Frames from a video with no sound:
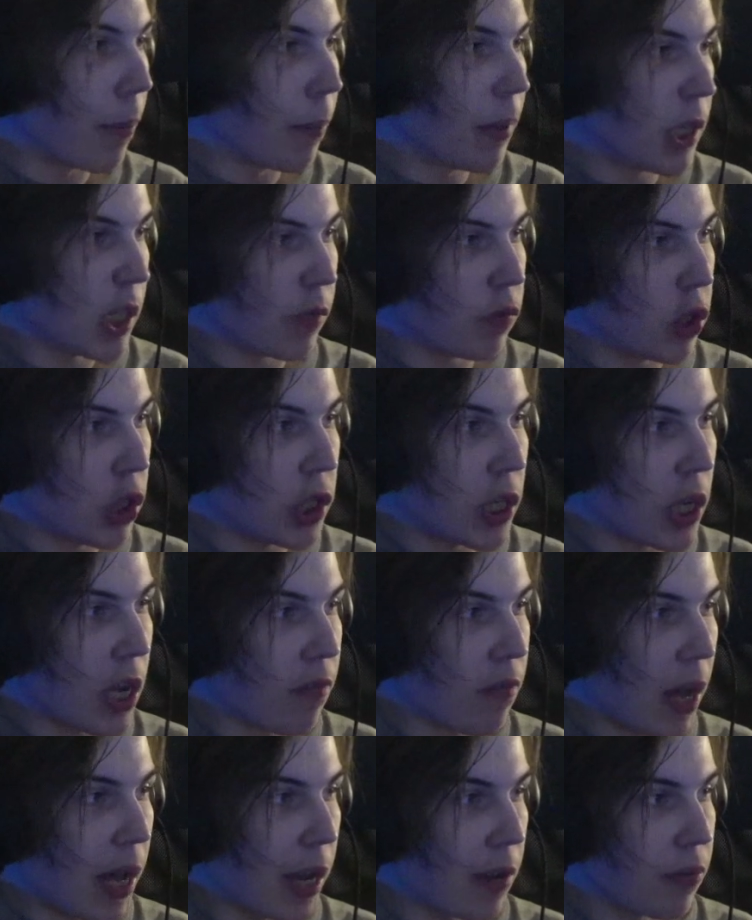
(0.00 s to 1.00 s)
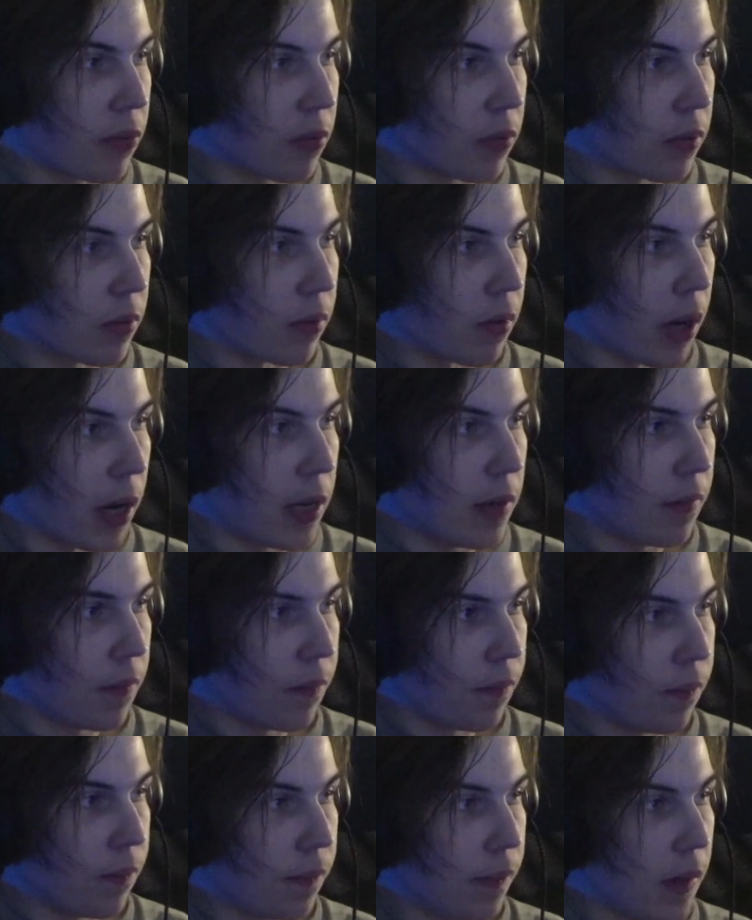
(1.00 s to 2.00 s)
of GTA 5, right?
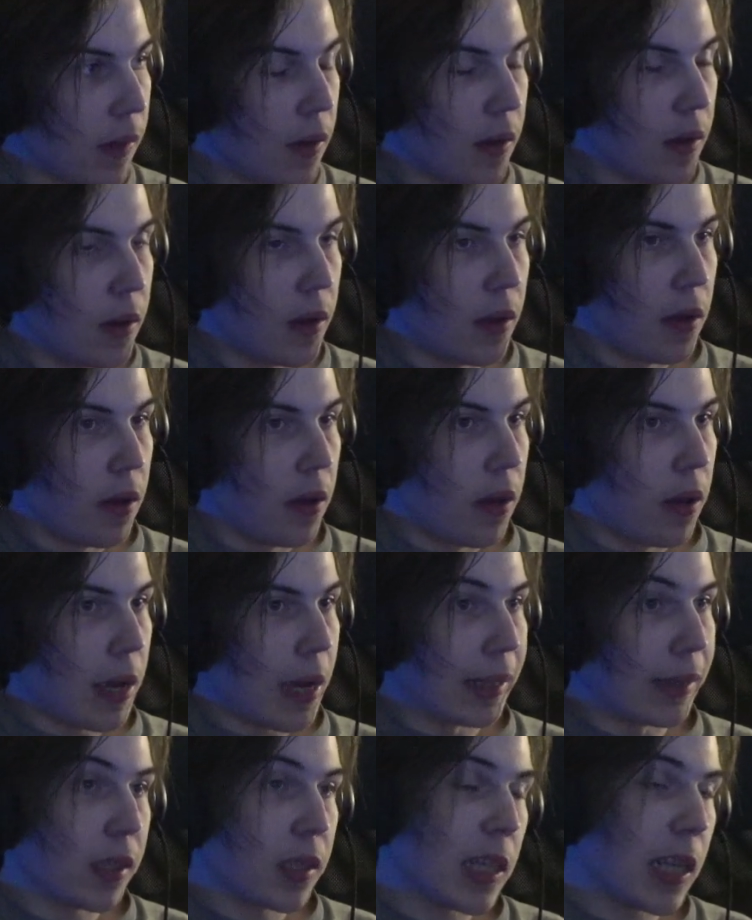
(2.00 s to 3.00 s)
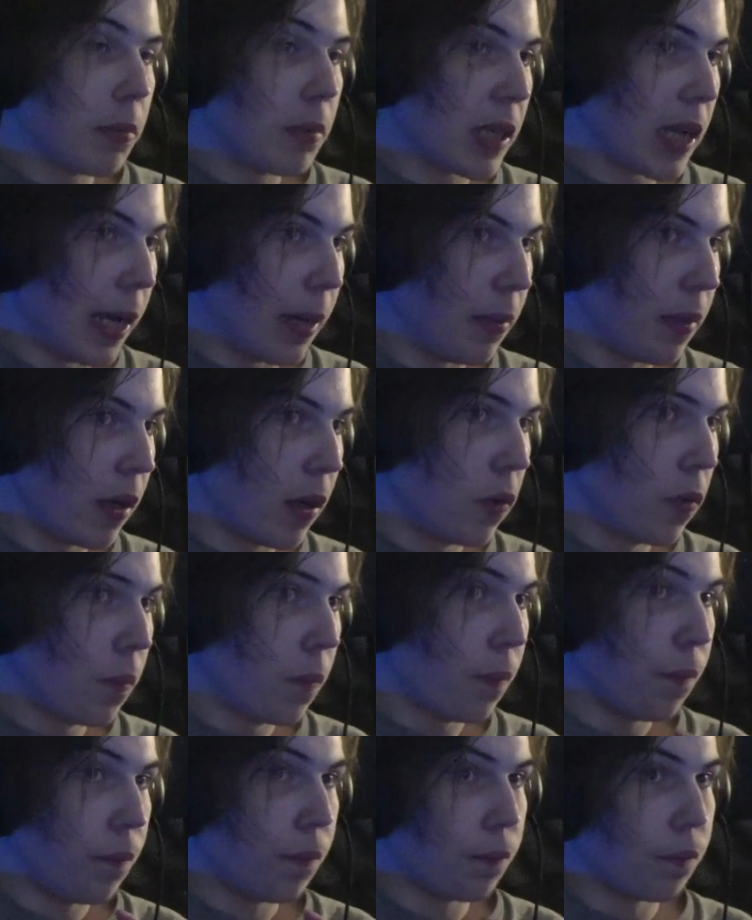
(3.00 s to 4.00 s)
At the same time, though,
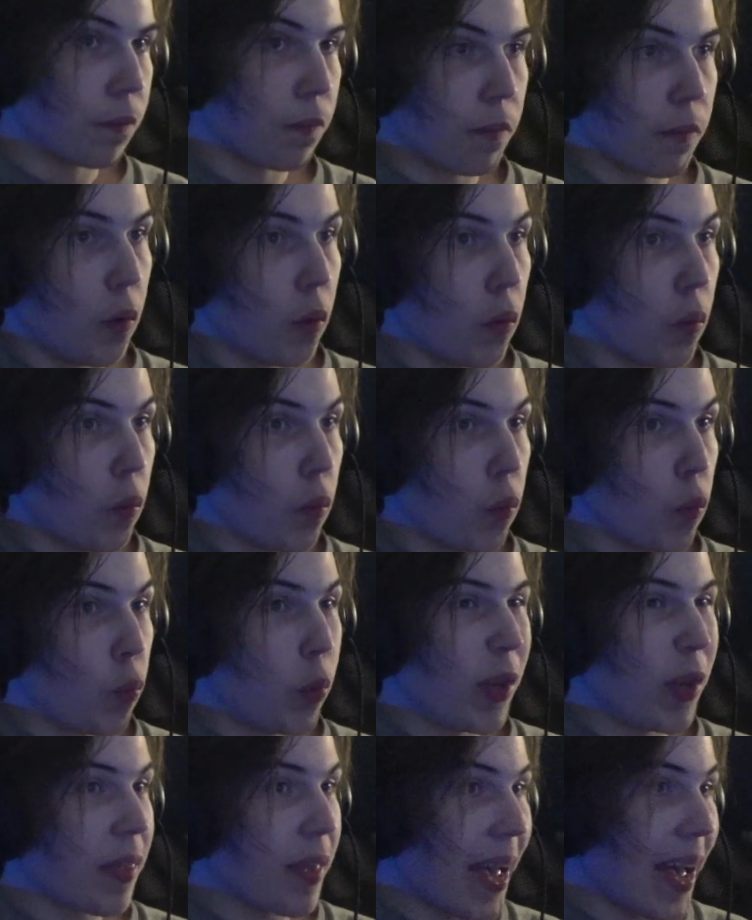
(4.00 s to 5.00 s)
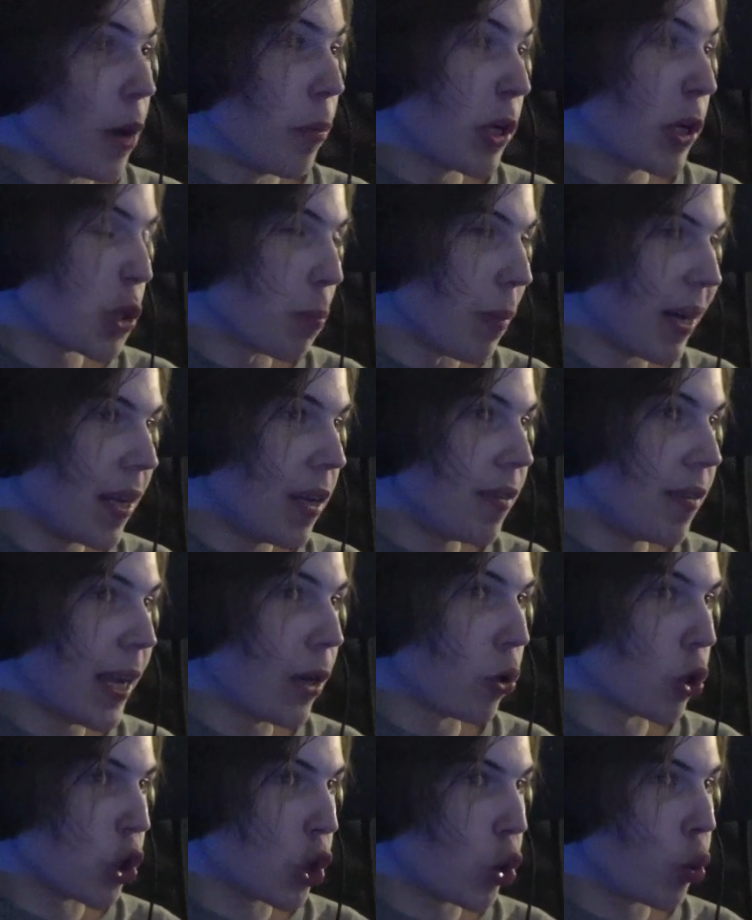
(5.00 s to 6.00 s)
with how much money they
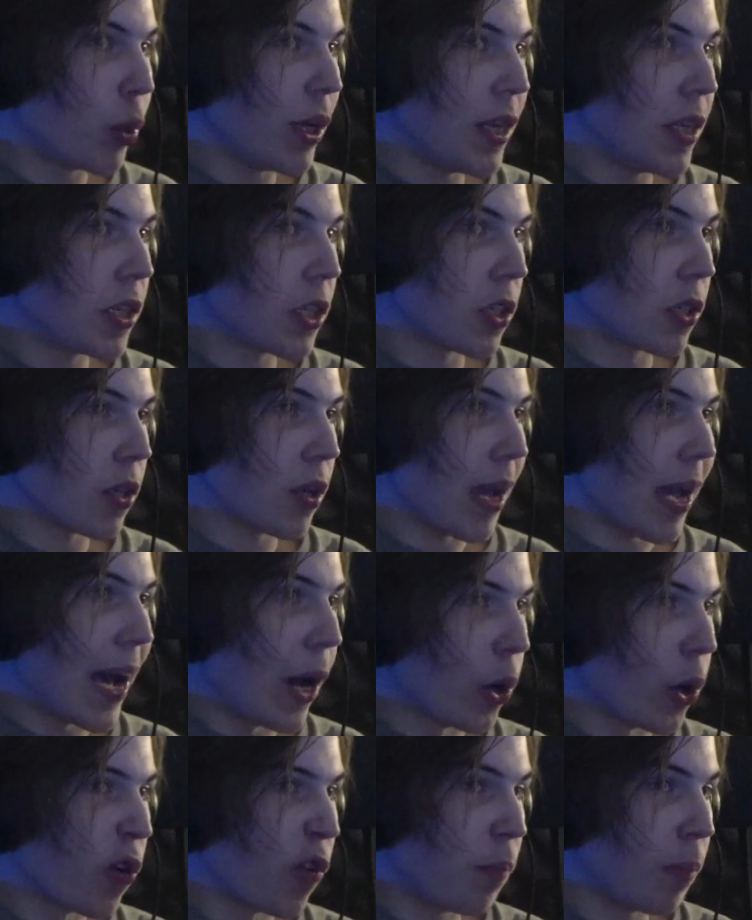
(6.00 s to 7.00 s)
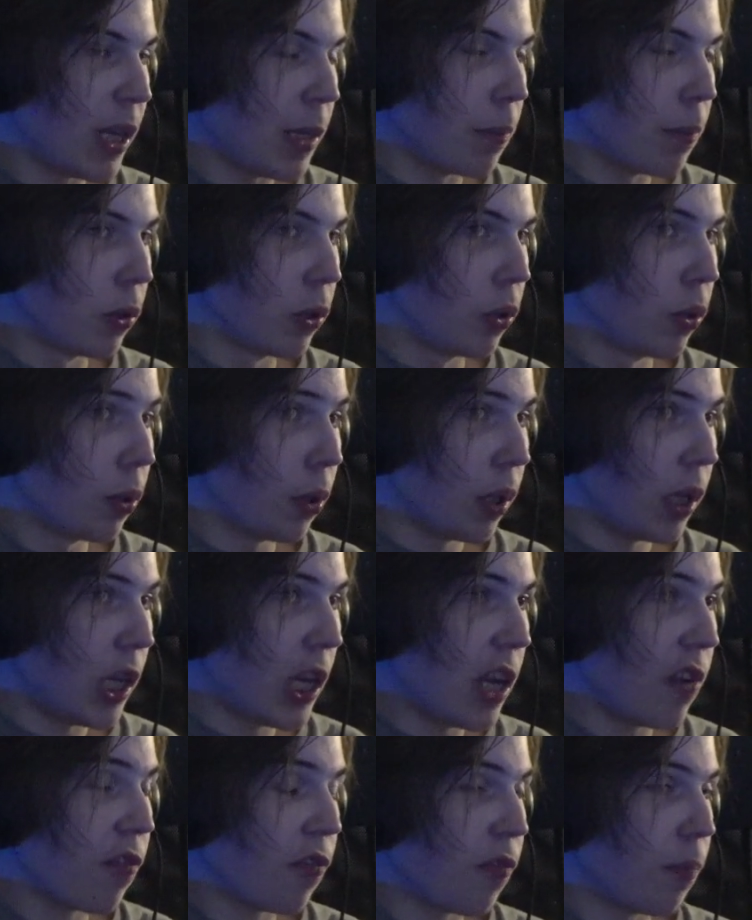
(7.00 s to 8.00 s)
could squeeze out of people
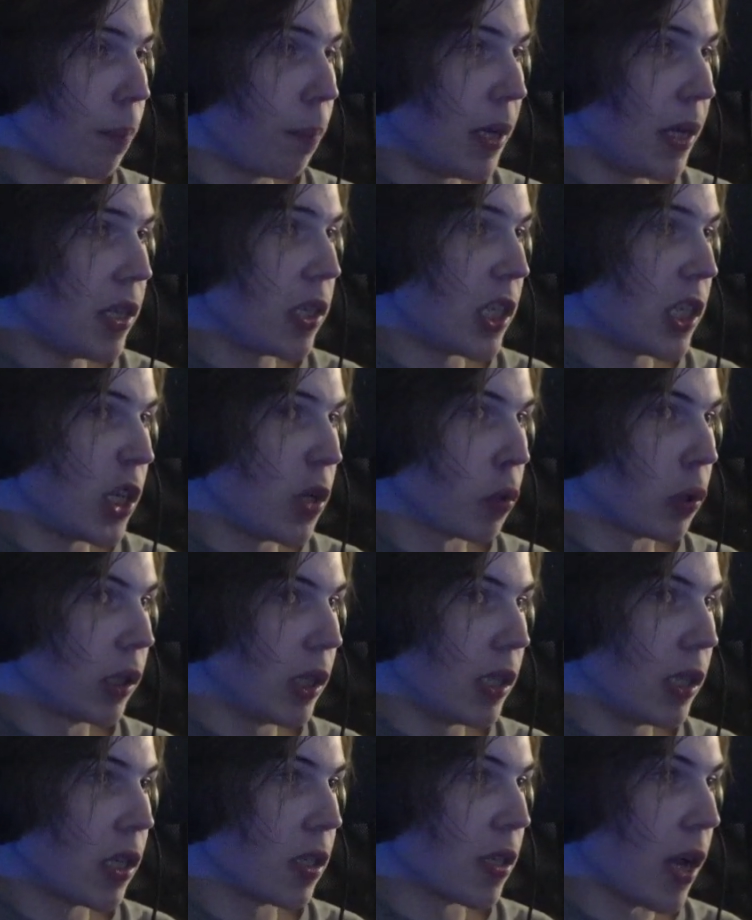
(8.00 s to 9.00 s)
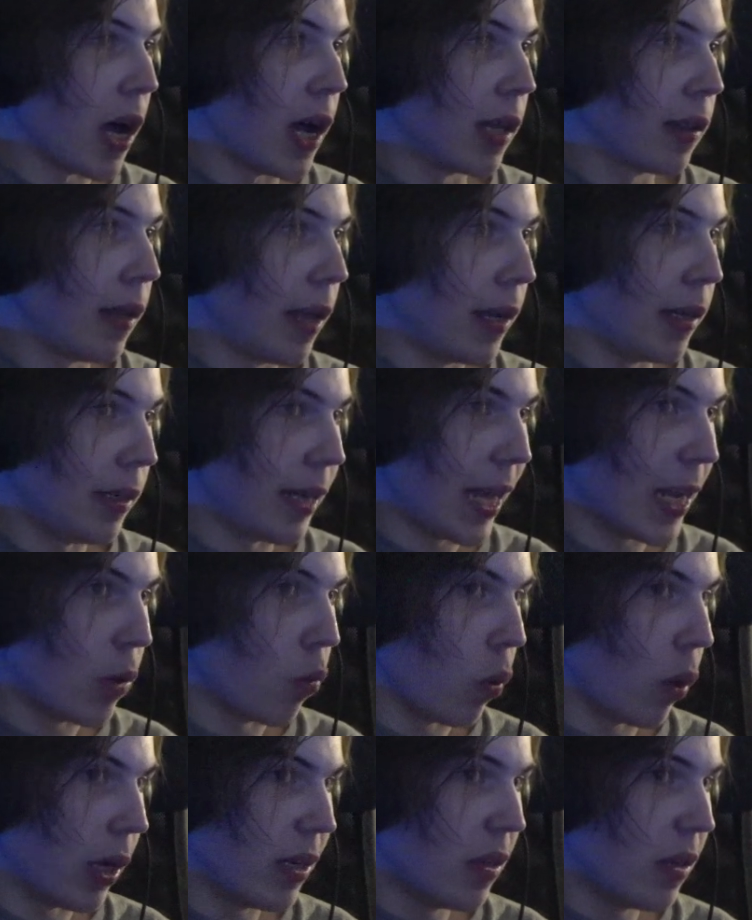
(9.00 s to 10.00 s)
if PC releases online day
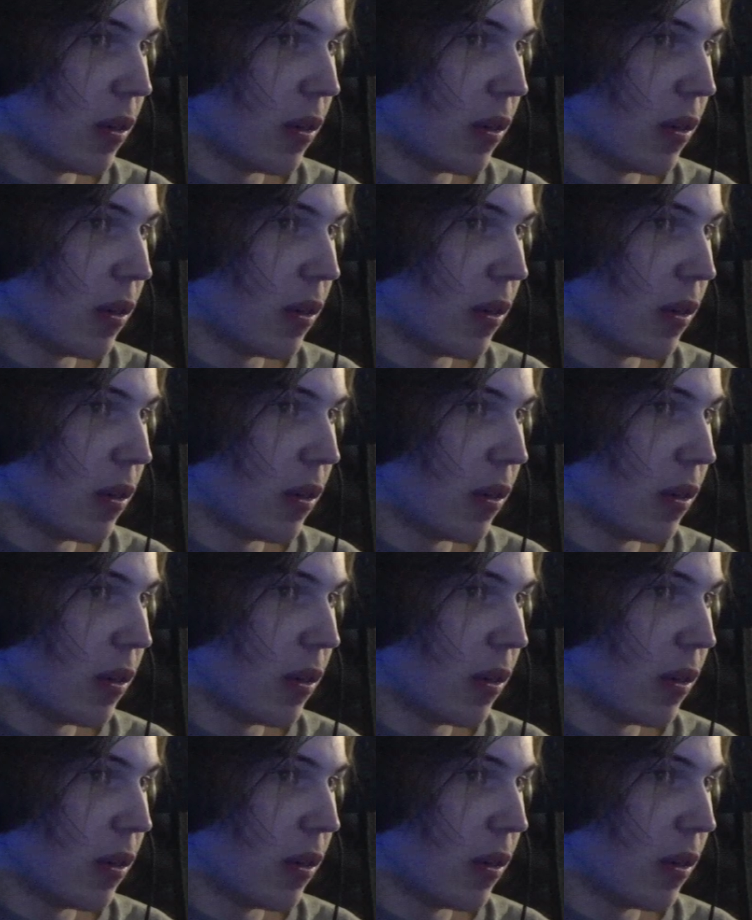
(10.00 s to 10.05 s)
1,